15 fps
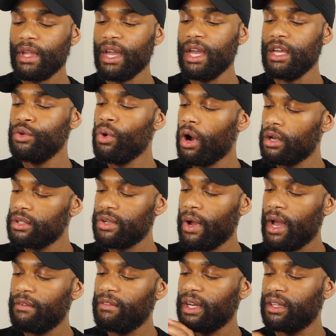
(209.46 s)
you also
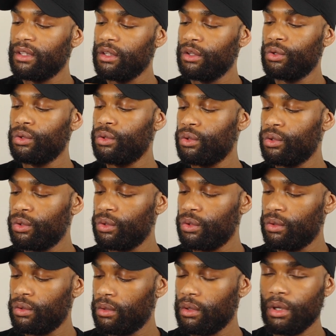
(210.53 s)
have like
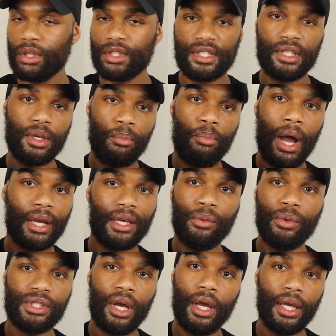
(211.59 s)
a slip pocket,
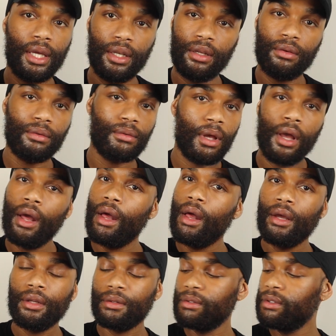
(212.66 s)
which
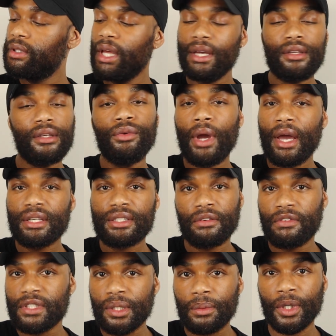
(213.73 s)
you asking
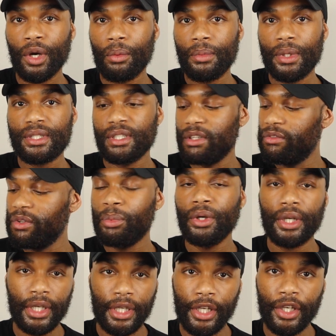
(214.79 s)
for something to go missing if you
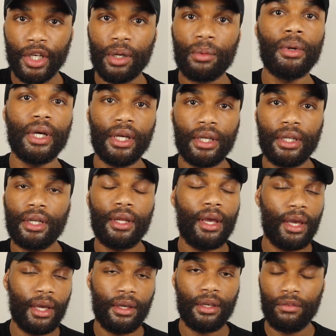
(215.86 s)
put it here. But
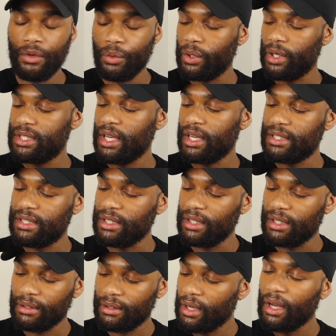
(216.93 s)
hey, if you want to test
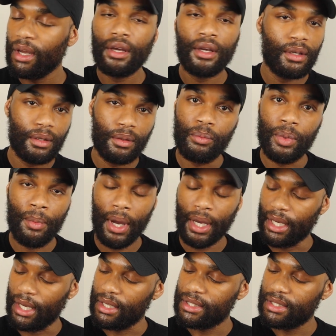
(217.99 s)
it, be my
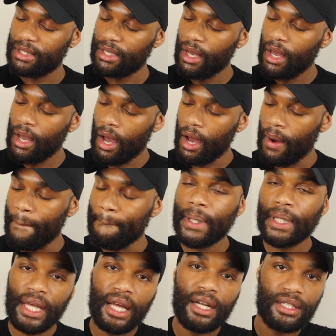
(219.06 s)
guest.
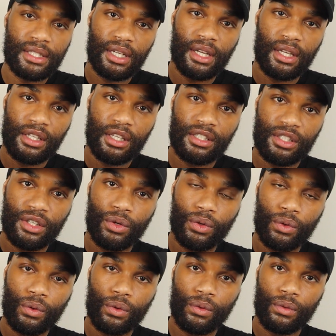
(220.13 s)
But that is an
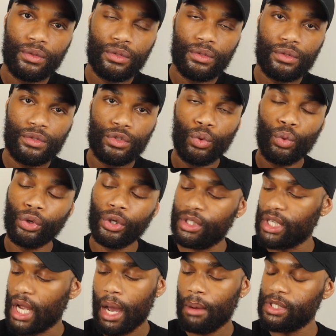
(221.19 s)
additional
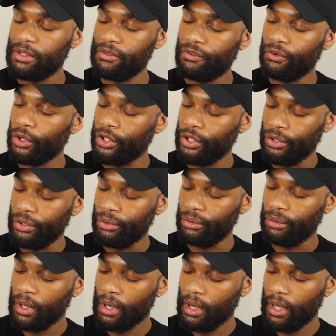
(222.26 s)
storage option for
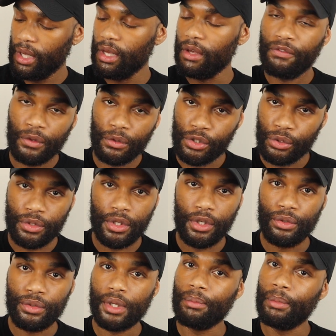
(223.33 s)
you if you choose to
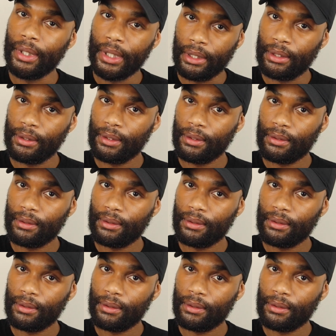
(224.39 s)
use it, but